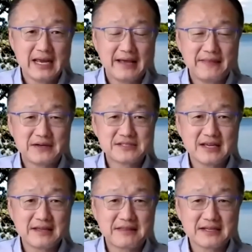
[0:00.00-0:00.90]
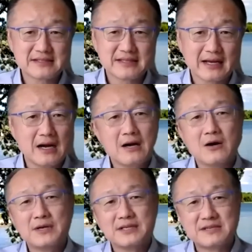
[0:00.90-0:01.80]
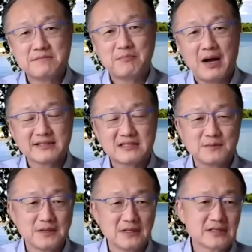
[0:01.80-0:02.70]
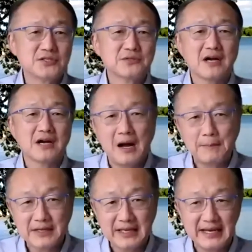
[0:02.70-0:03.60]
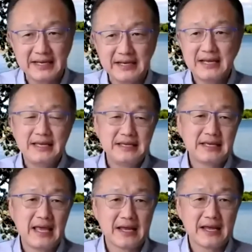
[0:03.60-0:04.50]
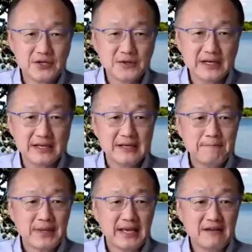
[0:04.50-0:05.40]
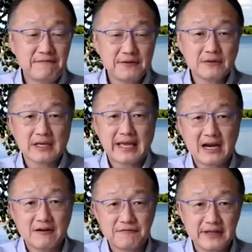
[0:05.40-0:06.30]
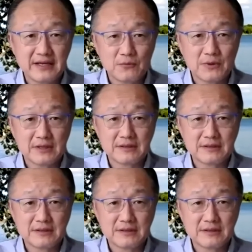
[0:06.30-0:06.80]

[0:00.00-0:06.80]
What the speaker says: And they're saying things like, oh, it's impossible, it's too complicated, you can't do it. And if you look carefully at what